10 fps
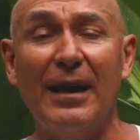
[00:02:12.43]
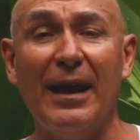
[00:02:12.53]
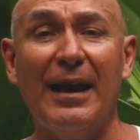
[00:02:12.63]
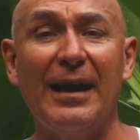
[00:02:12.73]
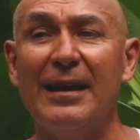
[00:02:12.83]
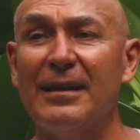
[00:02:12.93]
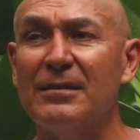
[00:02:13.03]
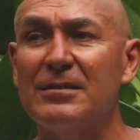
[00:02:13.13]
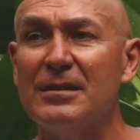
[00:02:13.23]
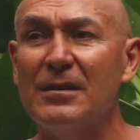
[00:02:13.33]

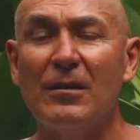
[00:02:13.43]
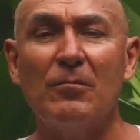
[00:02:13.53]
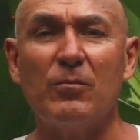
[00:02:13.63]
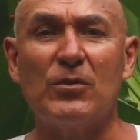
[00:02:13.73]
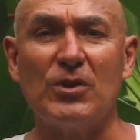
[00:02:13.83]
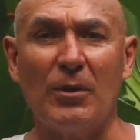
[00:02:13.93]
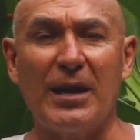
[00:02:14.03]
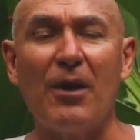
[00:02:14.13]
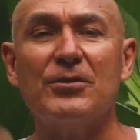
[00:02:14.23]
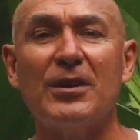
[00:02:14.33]
And so
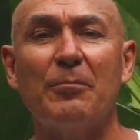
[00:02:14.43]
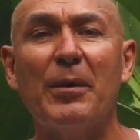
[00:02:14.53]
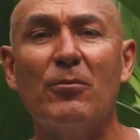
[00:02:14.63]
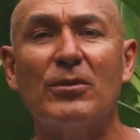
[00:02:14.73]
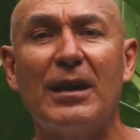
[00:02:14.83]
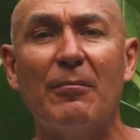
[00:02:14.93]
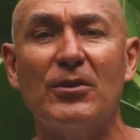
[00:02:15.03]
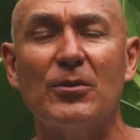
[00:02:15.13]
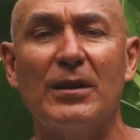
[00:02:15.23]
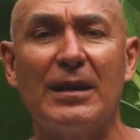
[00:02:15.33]
encourage other people to come
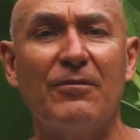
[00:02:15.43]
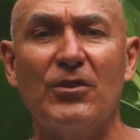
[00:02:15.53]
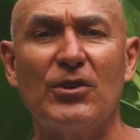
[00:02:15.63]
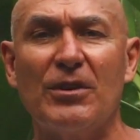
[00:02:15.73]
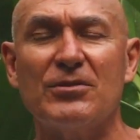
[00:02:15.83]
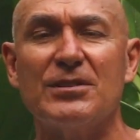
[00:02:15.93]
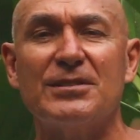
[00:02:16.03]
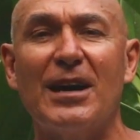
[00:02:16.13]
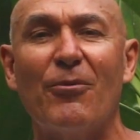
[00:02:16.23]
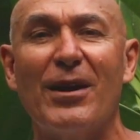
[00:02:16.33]
and do it, and if you can give us a
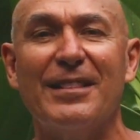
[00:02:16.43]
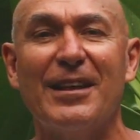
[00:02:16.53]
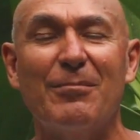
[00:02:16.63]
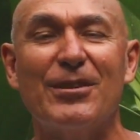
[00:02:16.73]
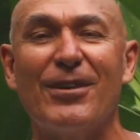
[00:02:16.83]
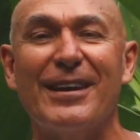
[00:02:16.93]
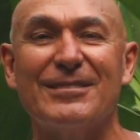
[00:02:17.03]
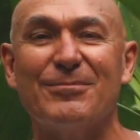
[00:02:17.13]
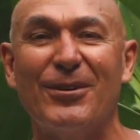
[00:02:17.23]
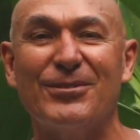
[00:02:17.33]
star rating, that'd be great
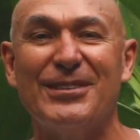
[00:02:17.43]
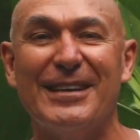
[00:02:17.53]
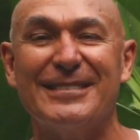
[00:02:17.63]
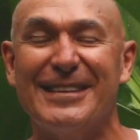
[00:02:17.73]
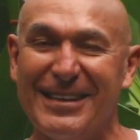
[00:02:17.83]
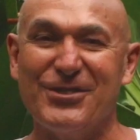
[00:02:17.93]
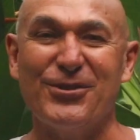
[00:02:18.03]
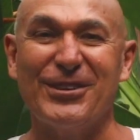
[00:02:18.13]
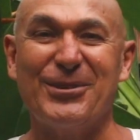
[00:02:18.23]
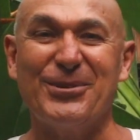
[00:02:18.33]
as well. Cheers.
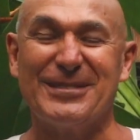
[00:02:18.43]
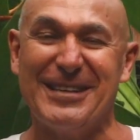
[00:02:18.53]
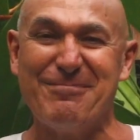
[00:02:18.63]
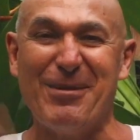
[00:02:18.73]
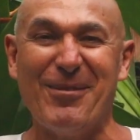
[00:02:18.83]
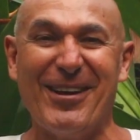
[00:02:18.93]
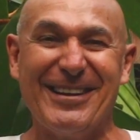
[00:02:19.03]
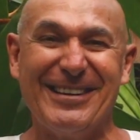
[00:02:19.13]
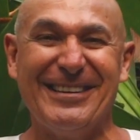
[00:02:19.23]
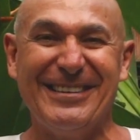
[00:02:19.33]
Enjoy the course, eh?
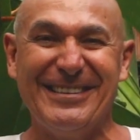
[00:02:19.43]
Bye-bye.